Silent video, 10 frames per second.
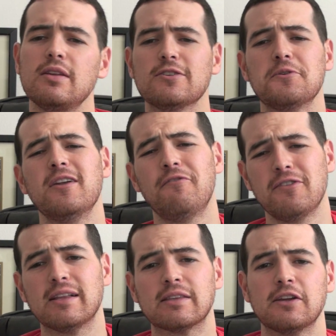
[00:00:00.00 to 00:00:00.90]
So enough
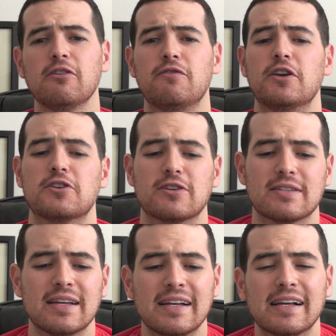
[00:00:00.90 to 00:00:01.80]
of the little
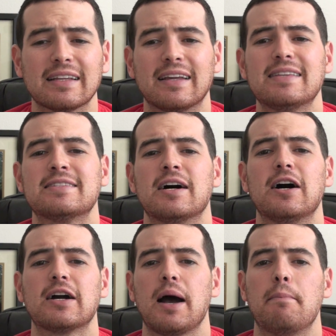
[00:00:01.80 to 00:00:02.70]
features let's
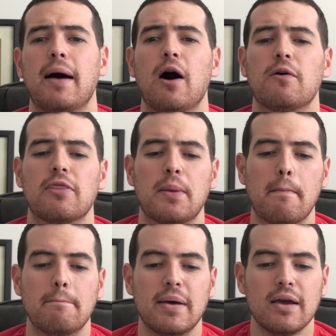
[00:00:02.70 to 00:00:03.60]
talk about the
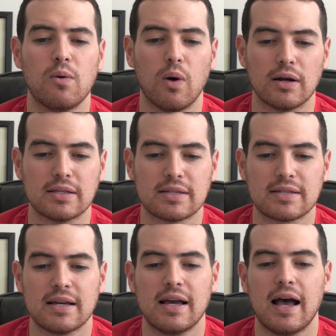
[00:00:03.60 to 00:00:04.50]
big ones.